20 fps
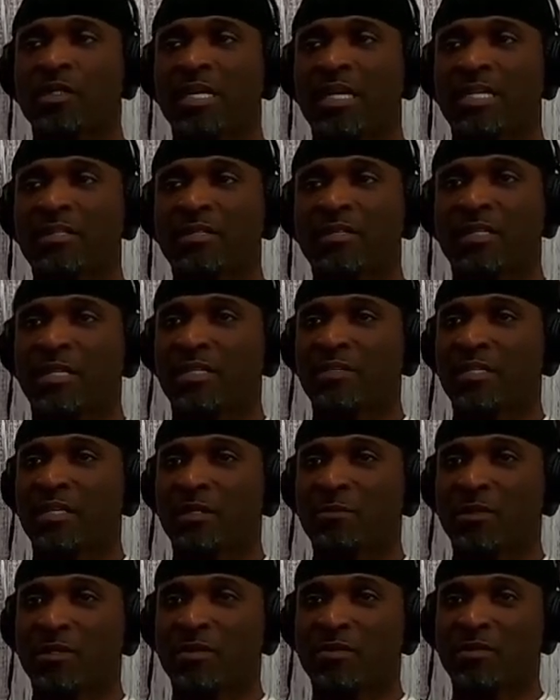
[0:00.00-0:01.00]
and I and I
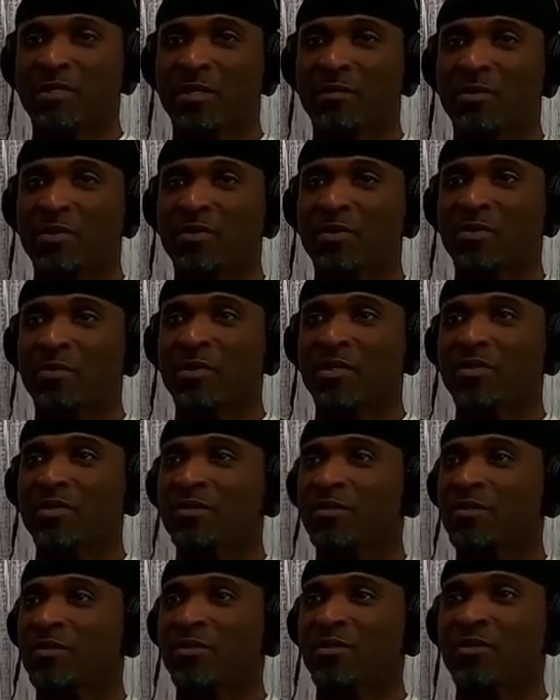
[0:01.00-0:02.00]
tell him all the time. I said, bro,
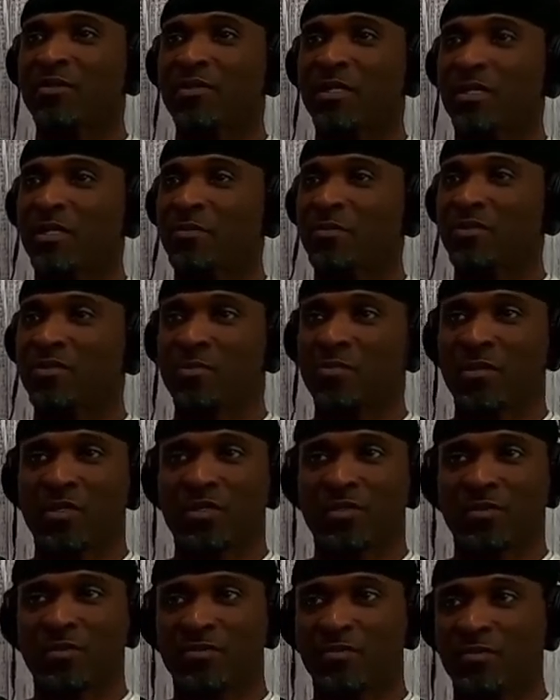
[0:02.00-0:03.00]
you, you got to be
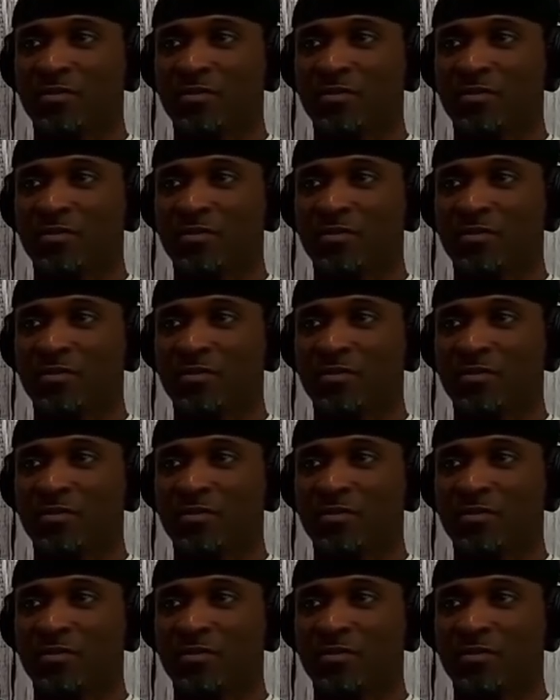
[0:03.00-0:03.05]
smart.